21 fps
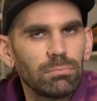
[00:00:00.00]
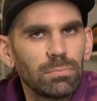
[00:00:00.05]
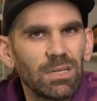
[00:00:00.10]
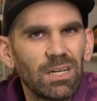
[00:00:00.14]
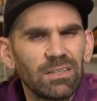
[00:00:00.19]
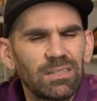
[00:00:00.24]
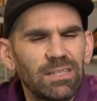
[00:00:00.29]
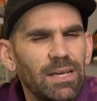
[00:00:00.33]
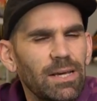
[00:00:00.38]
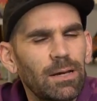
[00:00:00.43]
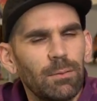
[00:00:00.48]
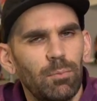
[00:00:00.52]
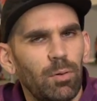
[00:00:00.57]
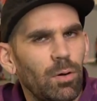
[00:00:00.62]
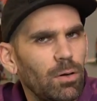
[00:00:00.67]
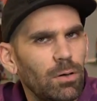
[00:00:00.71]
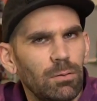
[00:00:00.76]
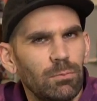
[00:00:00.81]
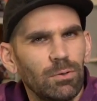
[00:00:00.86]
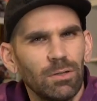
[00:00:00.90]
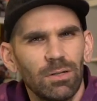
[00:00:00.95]

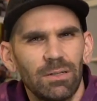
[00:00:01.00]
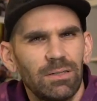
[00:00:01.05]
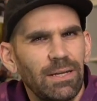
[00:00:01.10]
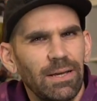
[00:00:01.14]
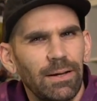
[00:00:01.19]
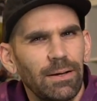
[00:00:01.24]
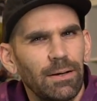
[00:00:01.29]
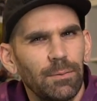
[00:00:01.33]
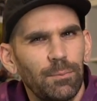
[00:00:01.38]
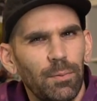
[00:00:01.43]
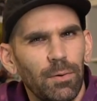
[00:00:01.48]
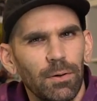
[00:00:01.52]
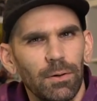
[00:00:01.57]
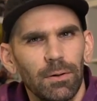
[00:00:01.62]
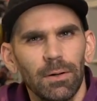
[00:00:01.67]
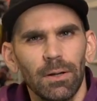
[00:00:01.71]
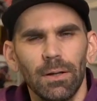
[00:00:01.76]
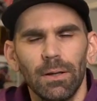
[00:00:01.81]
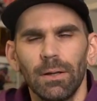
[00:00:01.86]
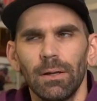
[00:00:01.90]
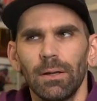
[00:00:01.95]
it
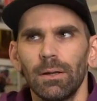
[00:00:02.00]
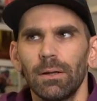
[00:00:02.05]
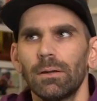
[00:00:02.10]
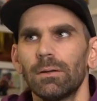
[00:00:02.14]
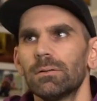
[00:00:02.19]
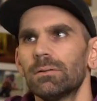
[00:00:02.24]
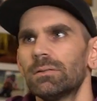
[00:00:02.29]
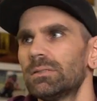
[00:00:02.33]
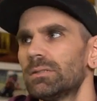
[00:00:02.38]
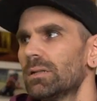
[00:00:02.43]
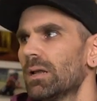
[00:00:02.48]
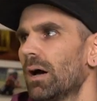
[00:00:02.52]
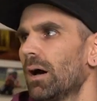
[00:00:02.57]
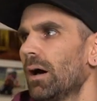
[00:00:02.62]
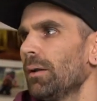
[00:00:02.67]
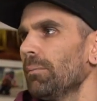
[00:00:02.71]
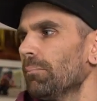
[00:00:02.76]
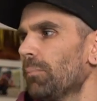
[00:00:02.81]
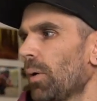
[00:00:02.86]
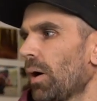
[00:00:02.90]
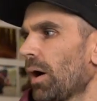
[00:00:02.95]
apart.
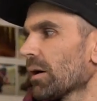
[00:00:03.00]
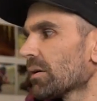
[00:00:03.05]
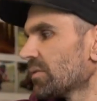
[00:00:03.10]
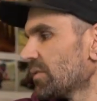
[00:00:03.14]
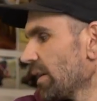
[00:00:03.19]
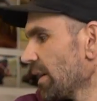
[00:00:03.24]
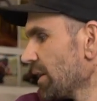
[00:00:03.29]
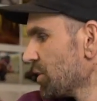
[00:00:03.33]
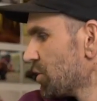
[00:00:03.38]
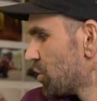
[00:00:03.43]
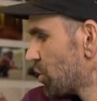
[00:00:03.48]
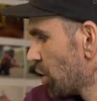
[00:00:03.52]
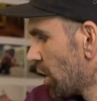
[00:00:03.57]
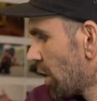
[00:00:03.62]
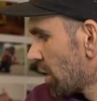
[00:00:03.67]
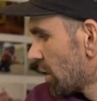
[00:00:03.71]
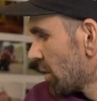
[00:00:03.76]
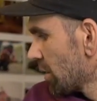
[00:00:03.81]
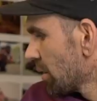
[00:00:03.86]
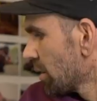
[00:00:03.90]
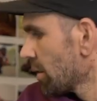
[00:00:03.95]
Unbox a
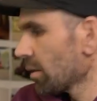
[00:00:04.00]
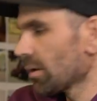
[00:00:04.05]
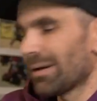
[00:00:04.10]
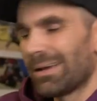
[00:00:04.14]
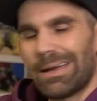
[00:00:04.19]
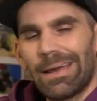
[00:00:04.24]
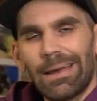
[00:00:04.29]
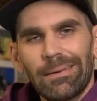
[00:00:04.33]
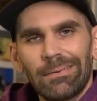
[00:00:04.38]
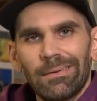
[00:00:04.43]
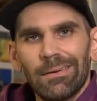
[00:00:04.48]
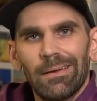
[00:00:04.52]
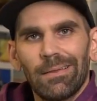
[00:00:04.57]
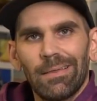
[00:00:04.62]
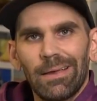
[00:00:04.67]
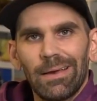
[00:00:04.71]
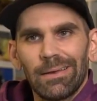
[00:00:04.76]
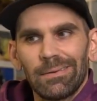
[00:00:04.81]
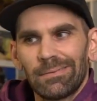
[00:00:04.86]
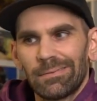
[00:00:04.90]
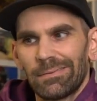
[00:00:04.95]
Shocker
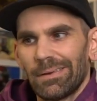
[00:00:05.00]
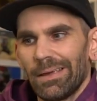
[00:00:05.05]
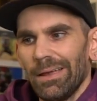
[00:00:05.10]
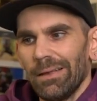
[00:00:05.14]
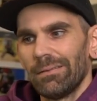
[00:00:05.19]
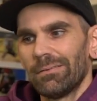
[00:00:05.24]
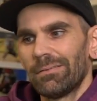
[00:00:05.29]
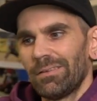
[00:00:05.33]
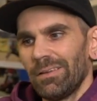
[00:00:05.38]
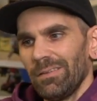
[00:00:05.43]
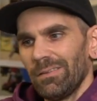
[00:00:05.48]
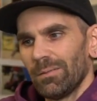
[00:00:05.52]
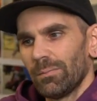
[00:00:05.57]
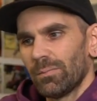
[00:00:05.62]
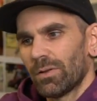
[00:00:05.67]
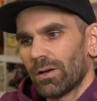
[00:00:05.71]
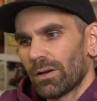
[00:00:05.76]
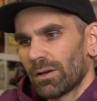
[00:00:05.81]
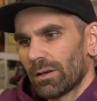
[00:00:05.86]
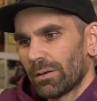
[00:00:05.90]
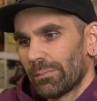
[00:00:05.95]
XLS, and since I'm
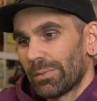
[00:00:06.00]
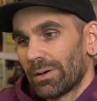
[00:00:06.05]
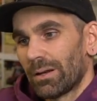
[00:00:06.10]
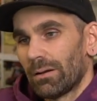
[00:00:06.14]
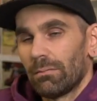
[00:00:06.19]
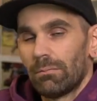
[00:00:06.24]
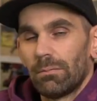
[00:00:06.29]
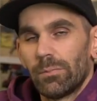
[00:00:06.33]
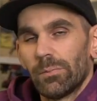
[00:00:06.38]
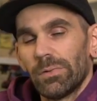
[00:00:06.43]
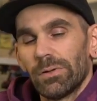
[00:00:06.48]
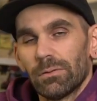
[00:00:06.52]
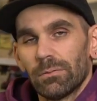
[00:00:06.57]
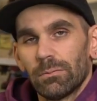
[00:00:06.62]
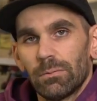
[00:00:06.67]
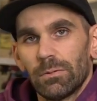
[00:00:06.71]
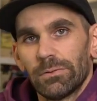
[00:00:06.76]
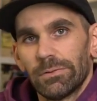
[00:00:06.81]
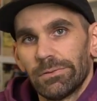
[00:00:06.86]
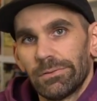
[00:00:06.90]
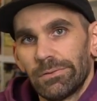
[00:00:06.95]
talking about it, we might as
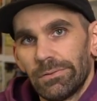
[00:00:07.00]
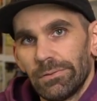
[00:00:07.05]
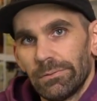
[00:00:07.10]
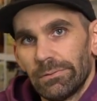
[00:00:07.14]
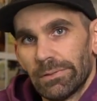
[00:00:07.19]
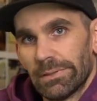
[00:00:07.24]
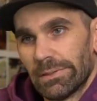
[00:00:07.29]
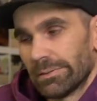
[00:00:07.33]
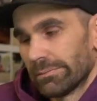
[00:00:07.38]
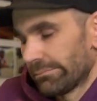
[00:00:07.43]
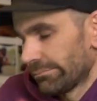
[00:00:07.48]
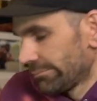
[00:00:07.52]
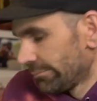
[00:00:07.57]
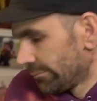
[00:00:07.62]
well just do that.